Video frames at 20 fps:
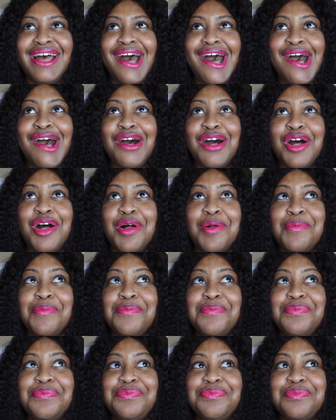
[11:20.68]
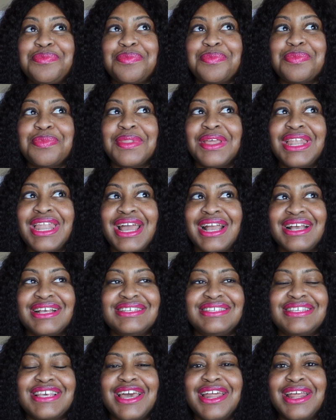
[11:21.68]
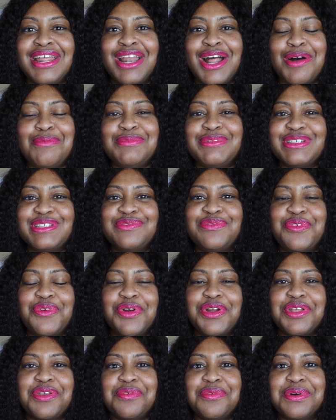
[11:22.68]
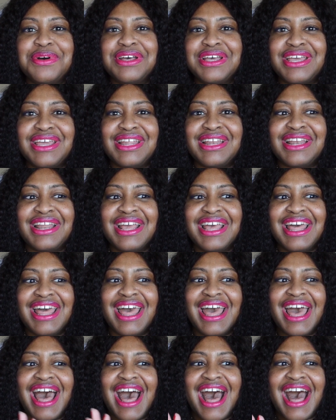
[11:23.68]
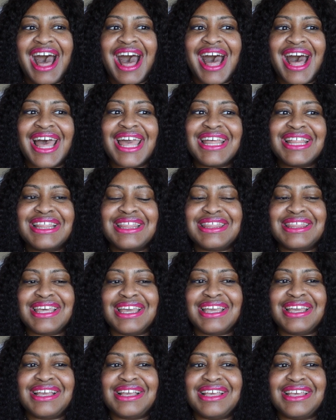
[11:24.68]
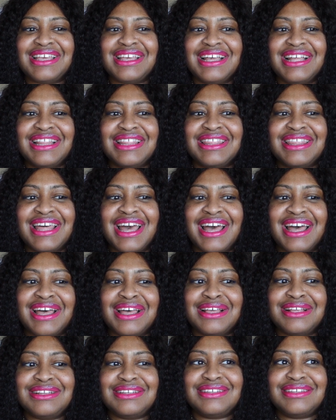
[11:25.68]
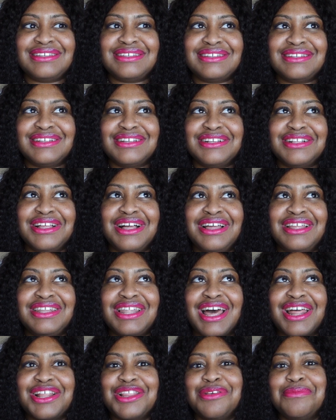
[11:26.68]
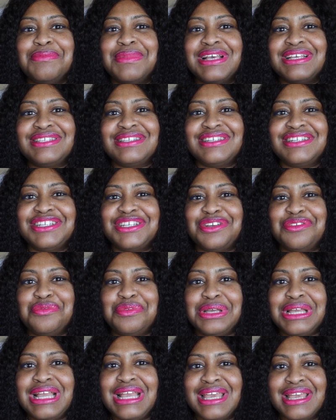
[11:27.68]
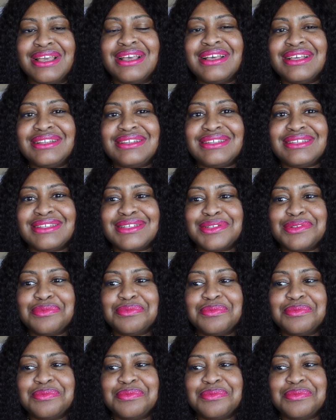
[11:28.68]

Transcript: like I said, at almost 41, I think that a lot of the messaging we get